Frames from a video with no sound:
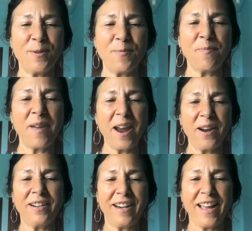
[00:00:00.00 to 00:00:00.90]
you,
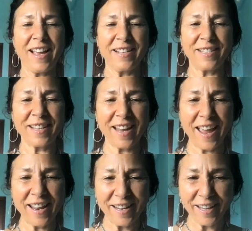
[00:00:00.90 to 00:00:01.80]
paradise,
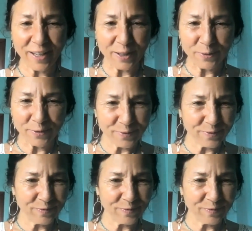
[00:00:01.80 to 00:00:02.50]
and you